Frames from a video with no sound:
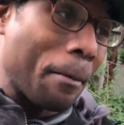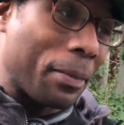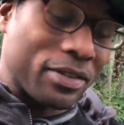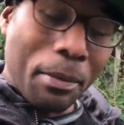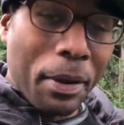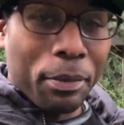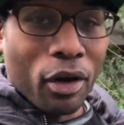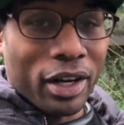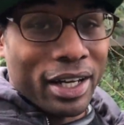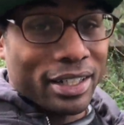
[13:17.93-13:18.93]
But some people
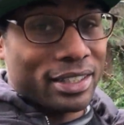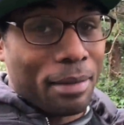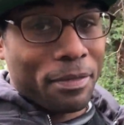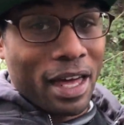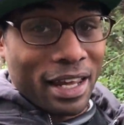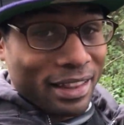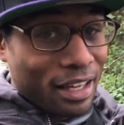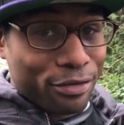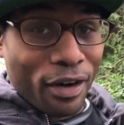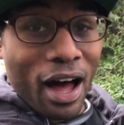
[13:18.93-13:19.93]
aren't gonna accept that, and
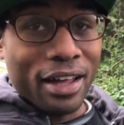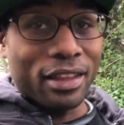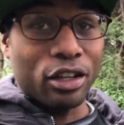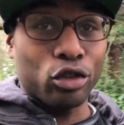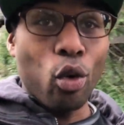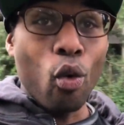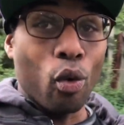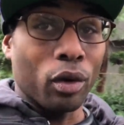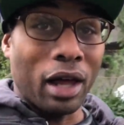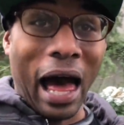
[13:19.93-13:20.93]
that's fine, that's
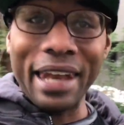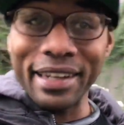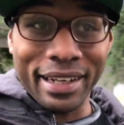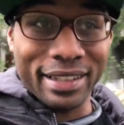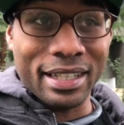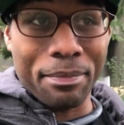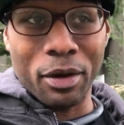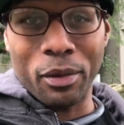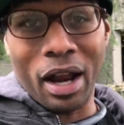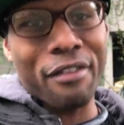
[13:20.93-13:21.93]
cool. I didn't accept
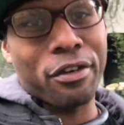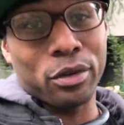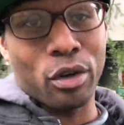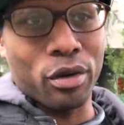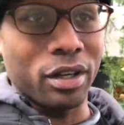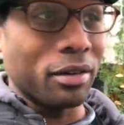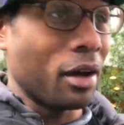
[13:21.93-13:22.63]
it when I first heard it